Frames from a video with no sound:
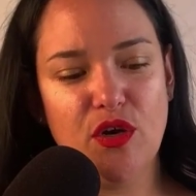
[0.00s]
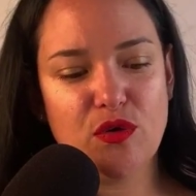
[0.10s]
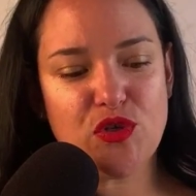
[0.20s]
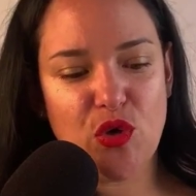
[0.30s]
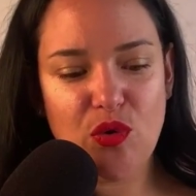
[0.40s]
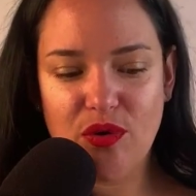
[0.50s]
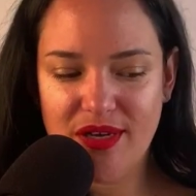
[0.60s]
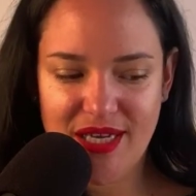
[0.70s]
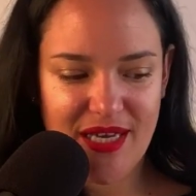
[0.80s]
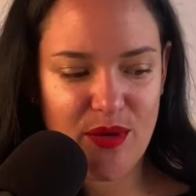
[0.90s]
So
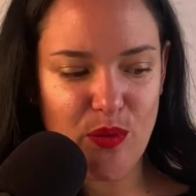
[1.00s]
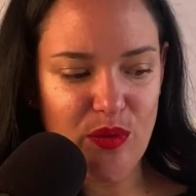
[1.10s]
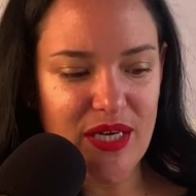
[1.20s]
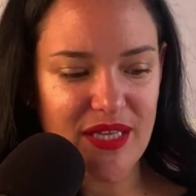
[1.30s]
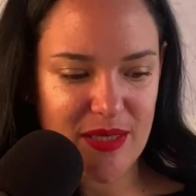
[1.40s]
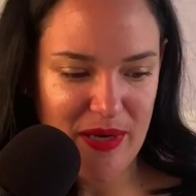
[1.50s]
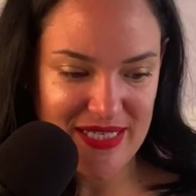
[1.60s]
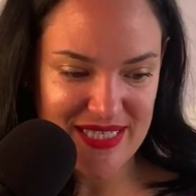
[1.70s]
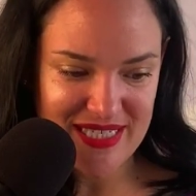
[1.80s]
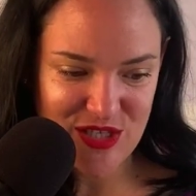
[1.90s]
it really depends,
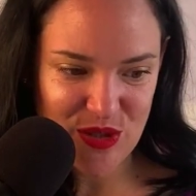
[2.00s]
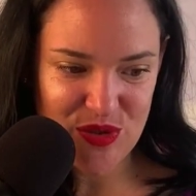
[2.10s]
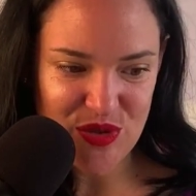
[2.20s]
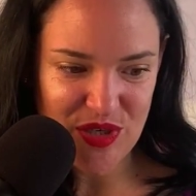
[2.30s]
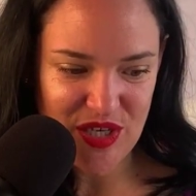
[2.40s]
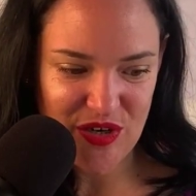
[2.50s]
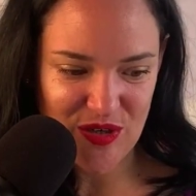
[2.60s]
and it shows you here.